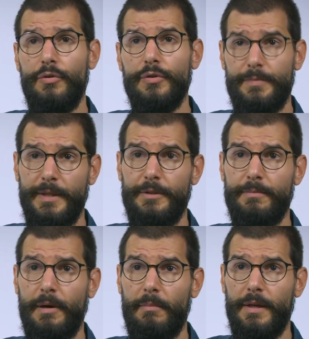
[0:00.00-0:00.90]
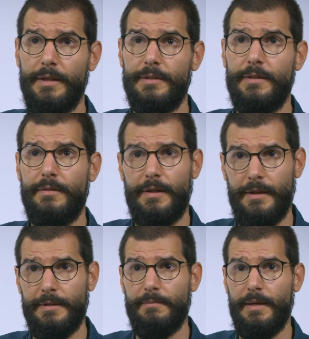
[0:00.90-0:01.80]
who speak to publics
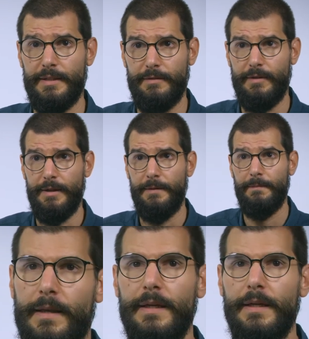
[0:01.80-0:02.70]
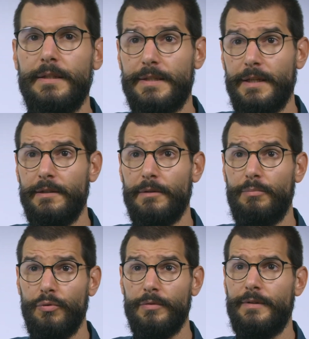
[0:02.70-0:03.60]
that listen passively. Instead, I
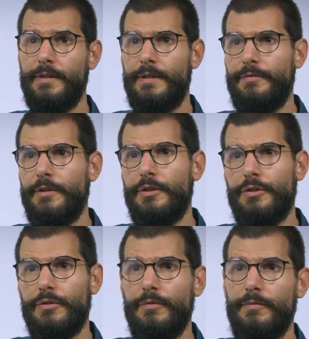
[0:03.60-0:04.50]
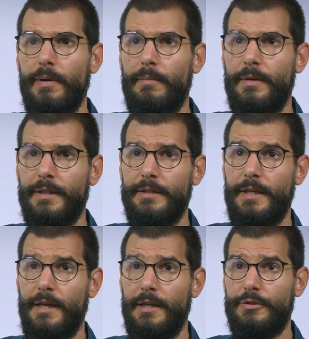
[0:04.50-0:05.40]
broaden the definition of public
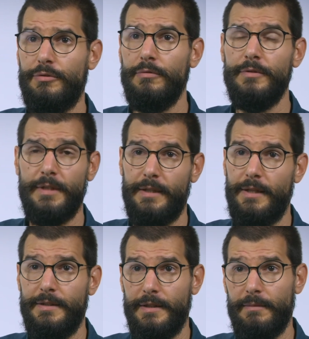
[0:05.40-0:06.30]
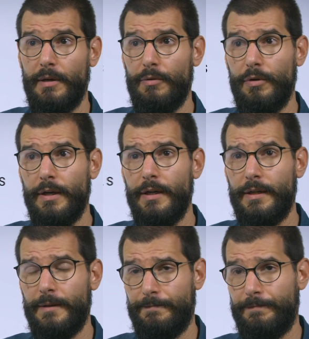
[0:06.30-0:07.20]
intellectuals, at least in my work,
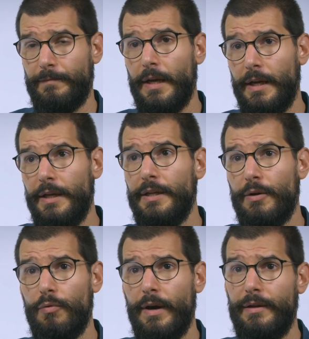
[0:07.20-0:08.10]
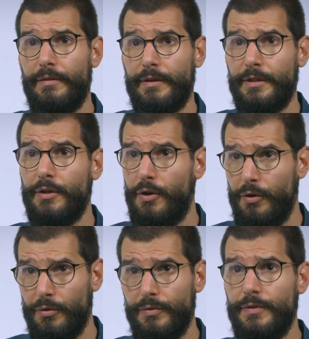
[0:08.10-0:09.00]
in a way that
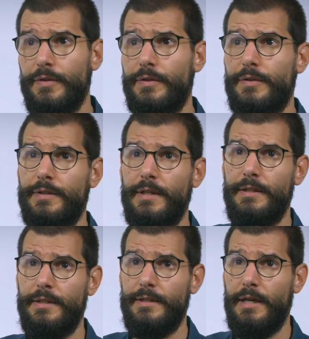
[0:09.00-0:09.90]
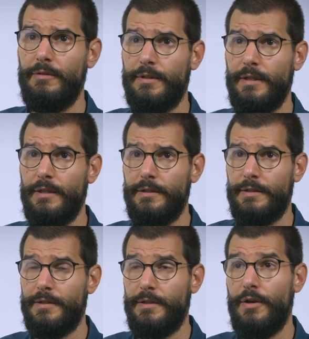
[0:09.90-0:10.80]
includes society's
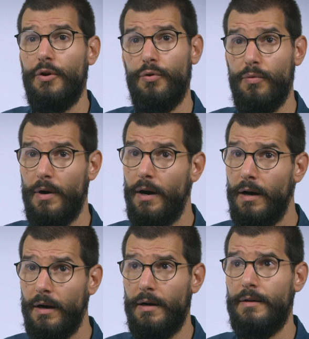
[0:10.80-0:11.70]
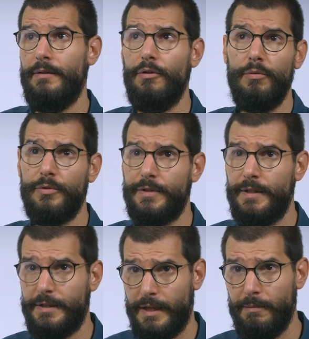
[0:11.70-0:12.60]
outcasts, who are almost
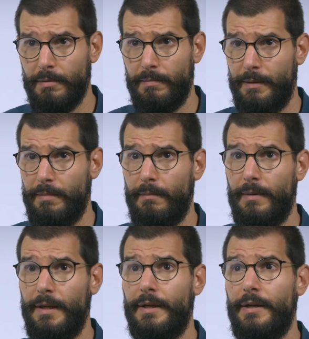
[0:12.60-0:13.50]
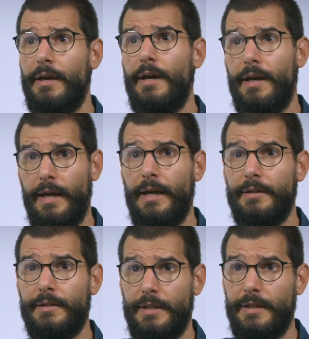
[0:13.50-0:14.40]
inescapably public
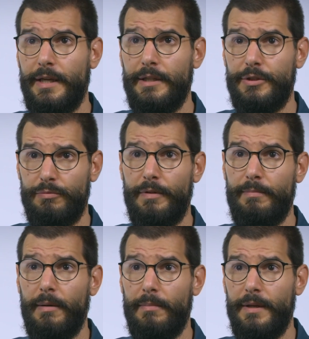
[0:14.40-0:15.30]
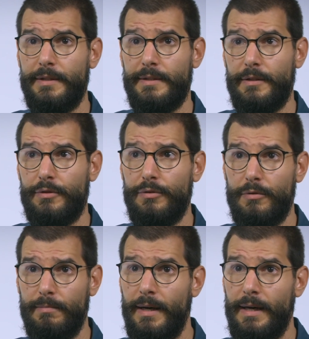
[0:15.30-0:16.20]
and engage with publics that
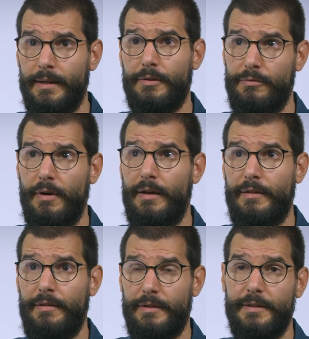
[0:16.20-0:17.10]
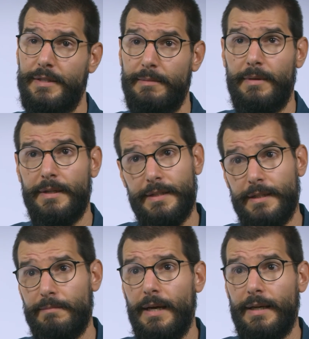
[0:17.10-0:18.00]
talk back, rather than simply
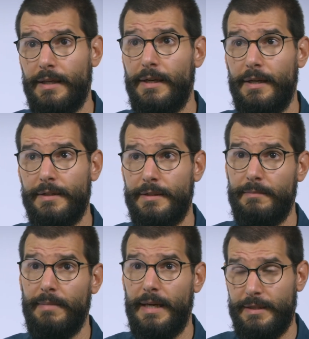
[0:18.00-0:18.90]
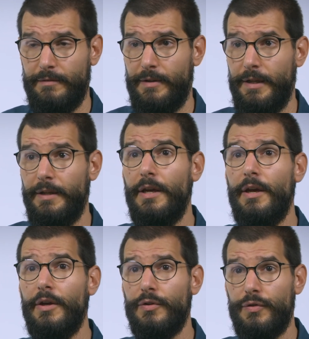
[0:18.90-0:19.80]
sit back and listen passively
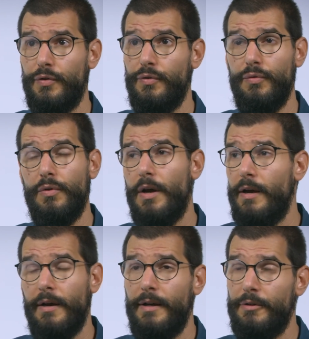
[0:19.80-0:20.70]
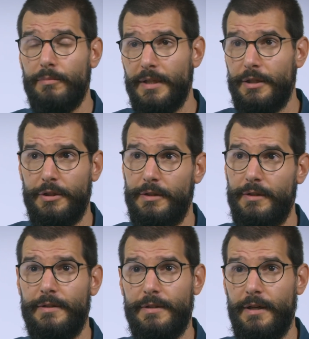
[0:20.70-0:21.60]
to an
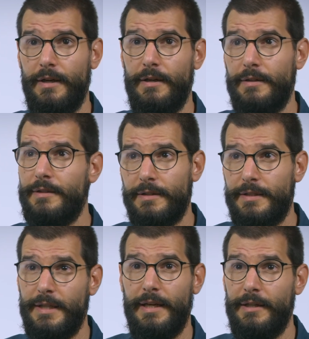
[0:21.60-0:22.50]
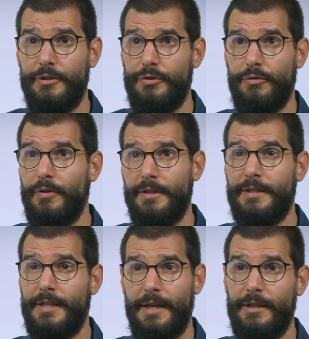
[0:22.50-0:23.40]
omniscient sage or an
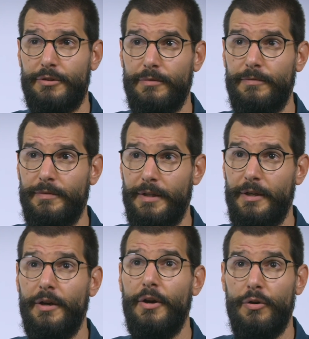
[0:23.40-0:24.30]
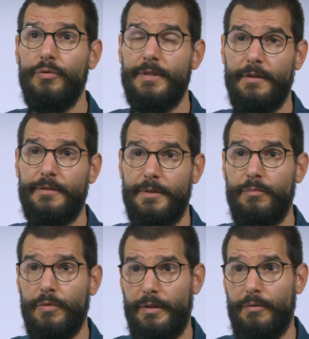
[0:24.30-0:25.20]
intellectual figure who tells them
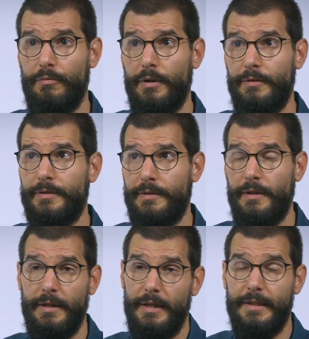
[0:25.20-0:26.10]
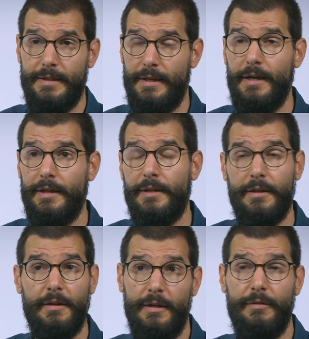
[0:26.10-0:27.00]
what the world is like,
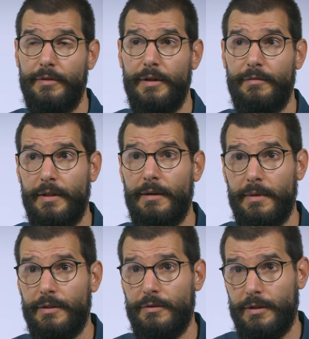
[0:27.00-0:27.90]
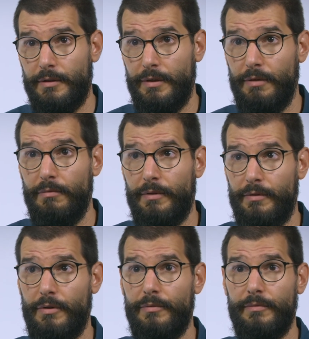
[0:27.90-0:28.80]
even if that might not agree with their
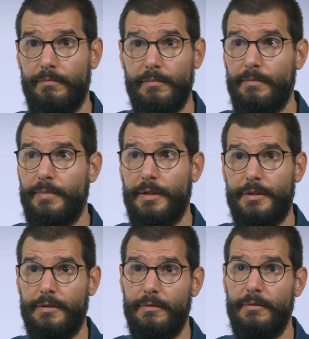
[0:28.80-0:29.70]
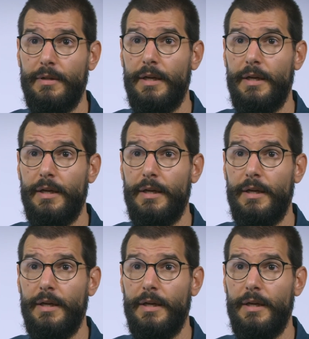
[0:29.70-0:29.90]
own personal